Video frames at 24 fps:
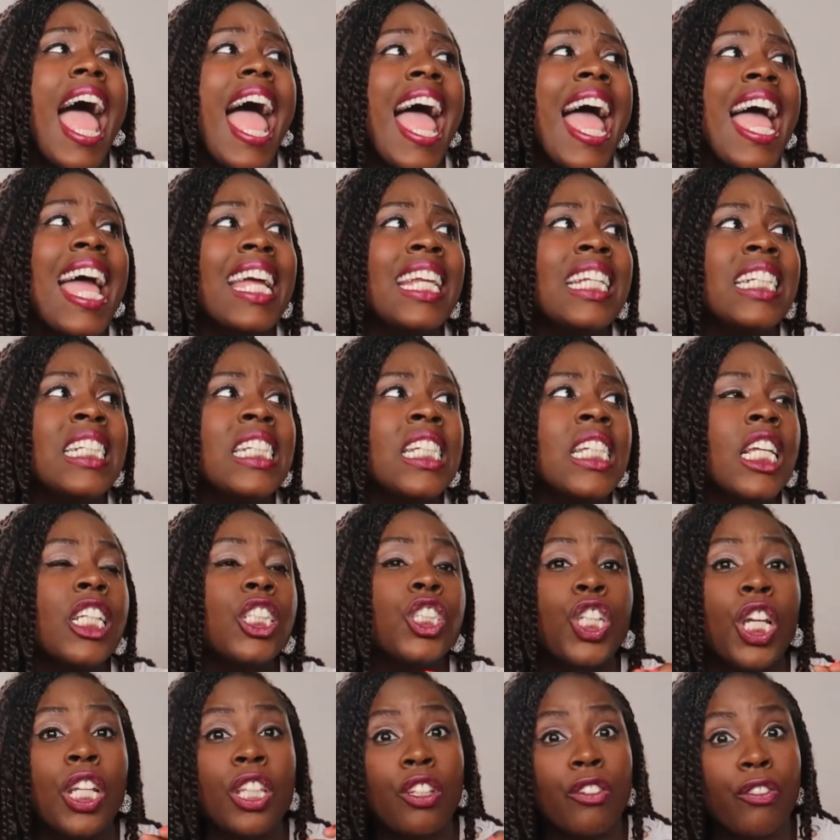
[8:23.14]
And
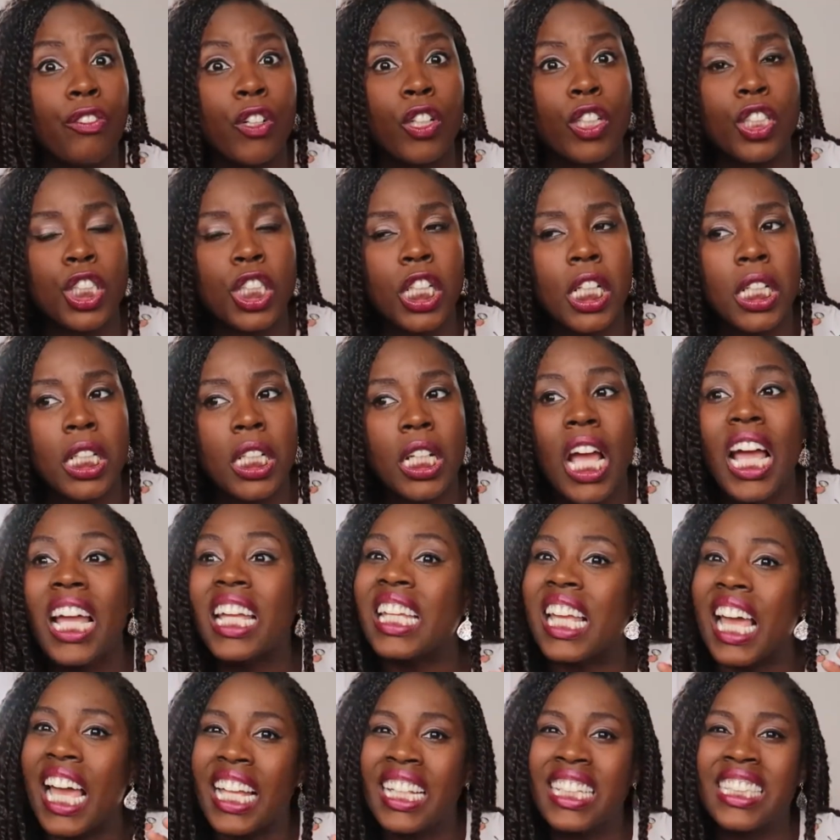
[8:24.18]
Jane the Virgin,
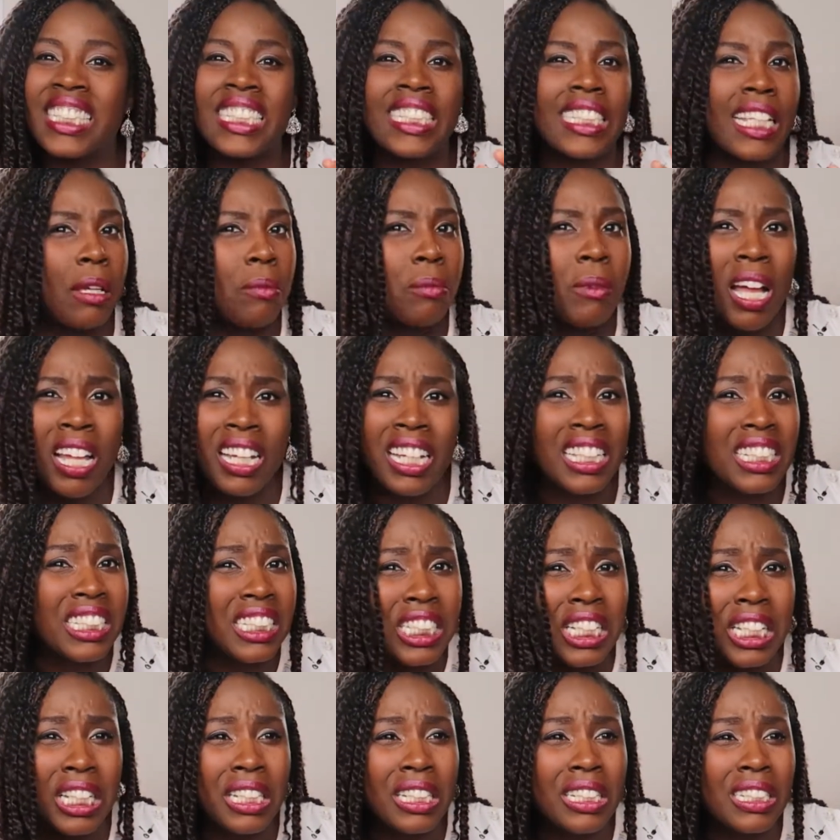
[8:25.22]
again, same kind of
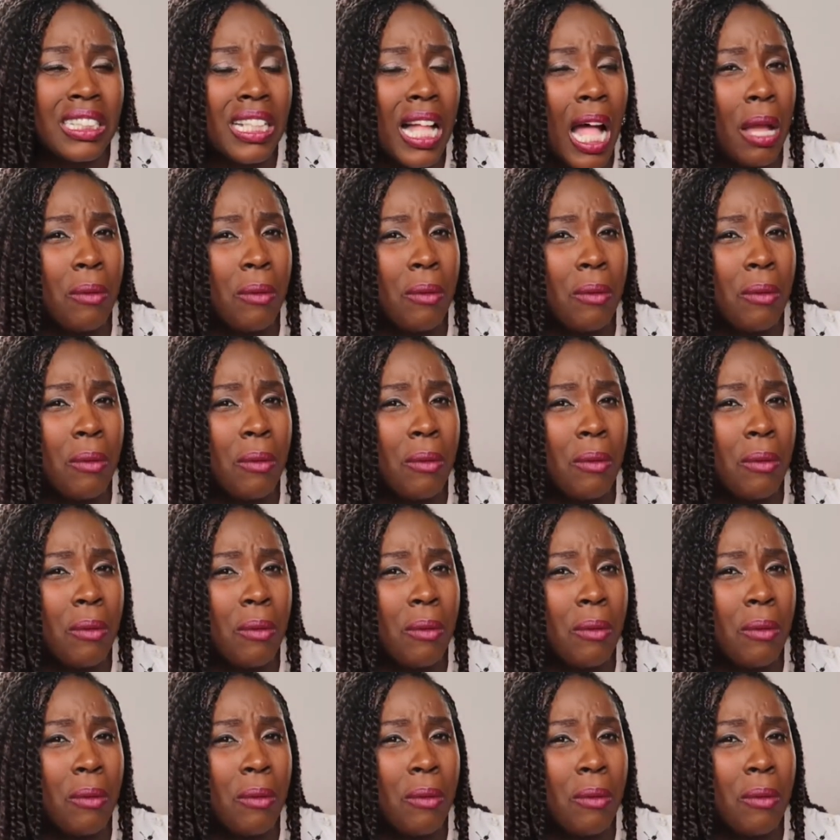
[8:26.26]
deal.